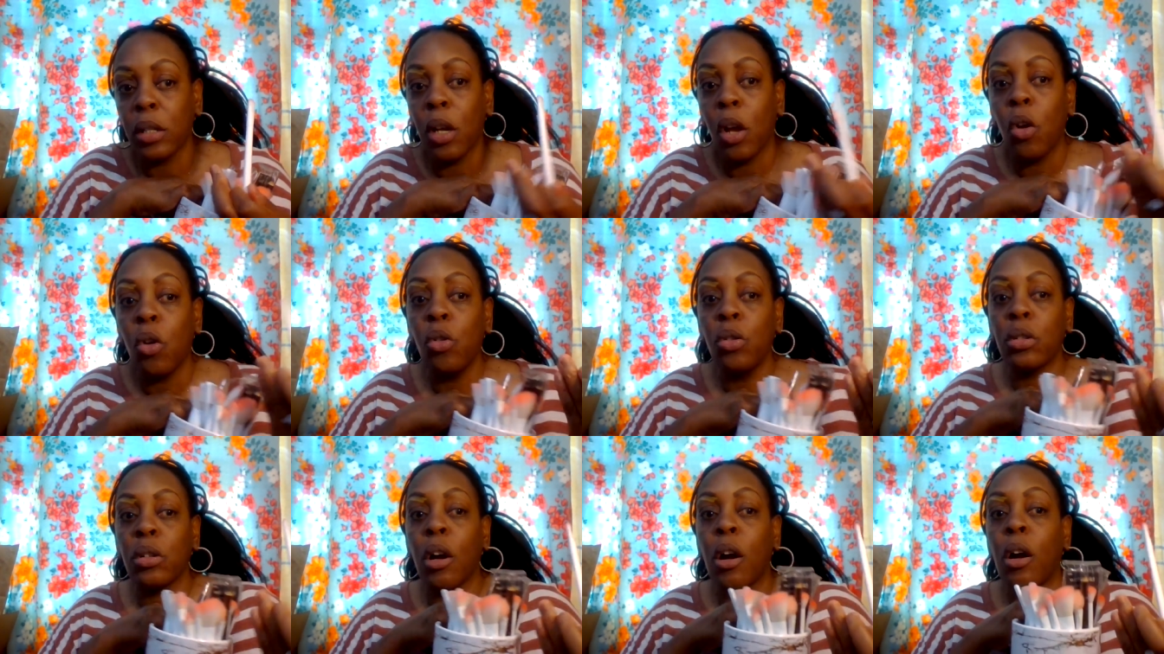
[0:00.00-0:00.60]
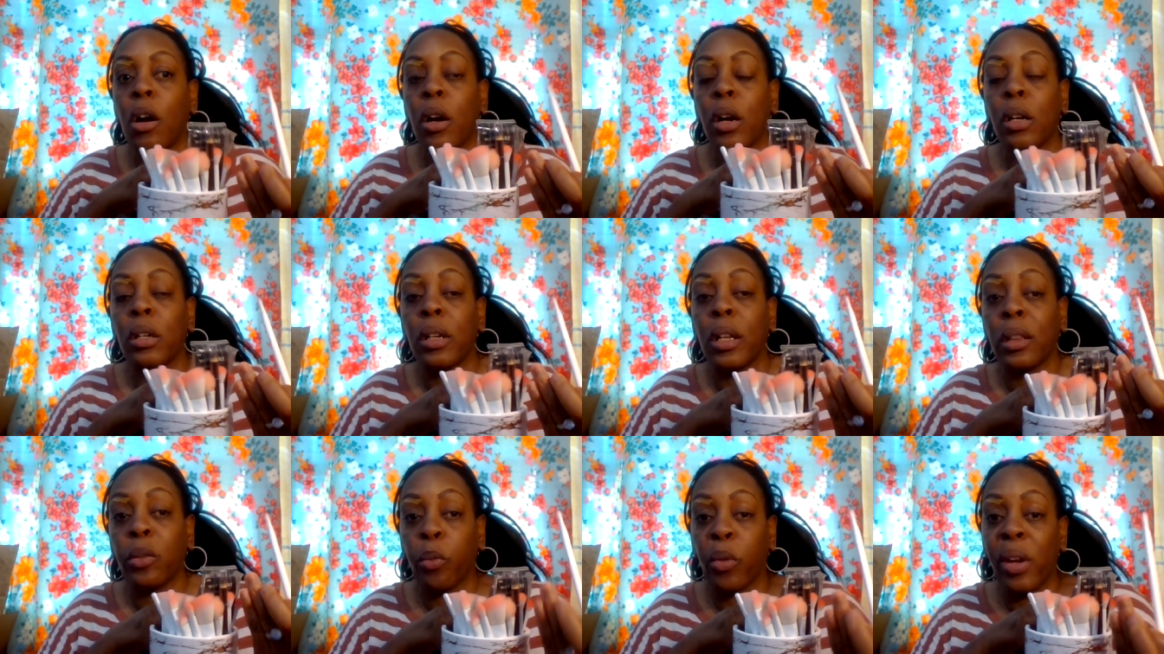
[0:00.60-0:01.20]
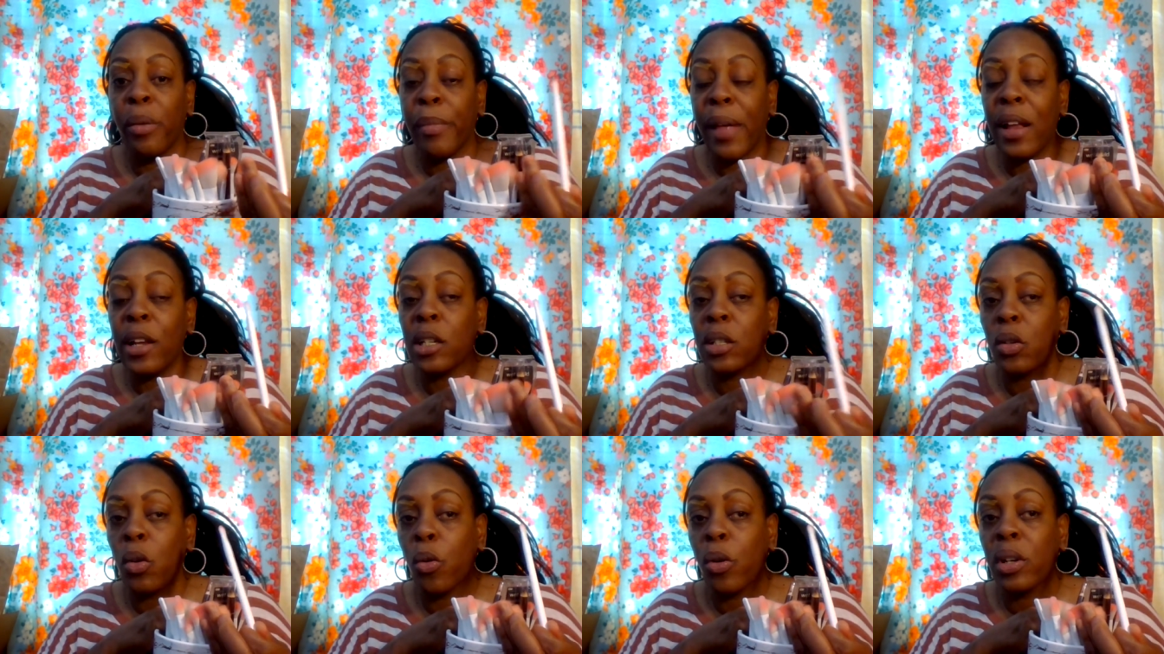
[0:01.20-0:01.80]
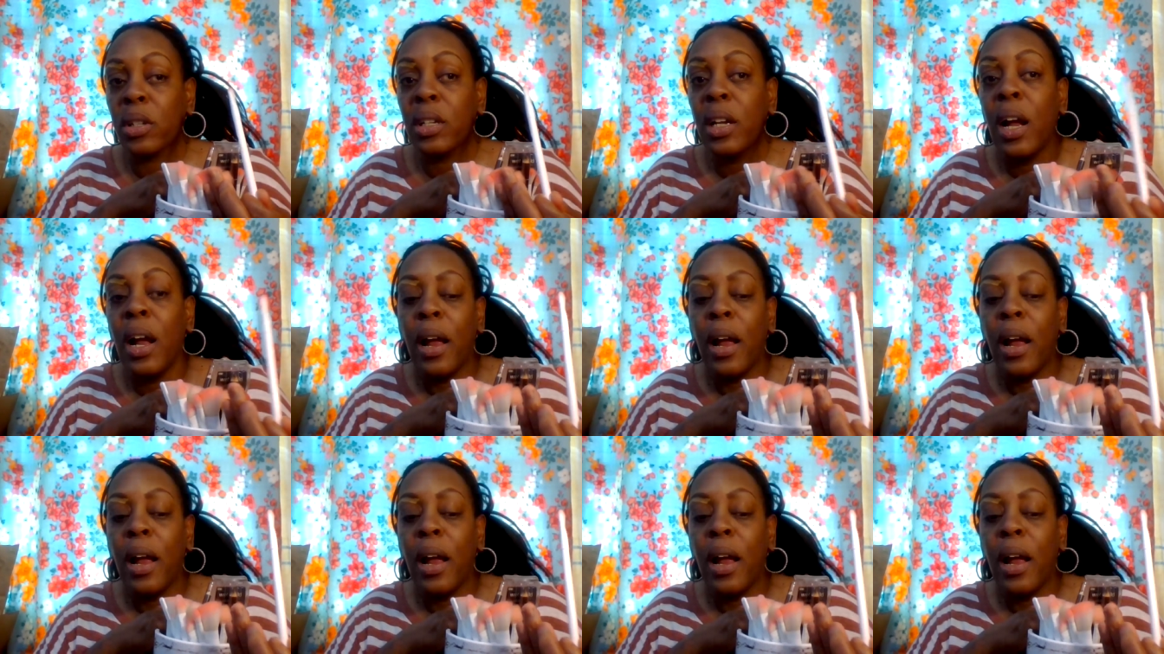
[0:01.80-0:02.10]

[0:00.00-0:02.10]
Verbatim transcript: Those are the three main stores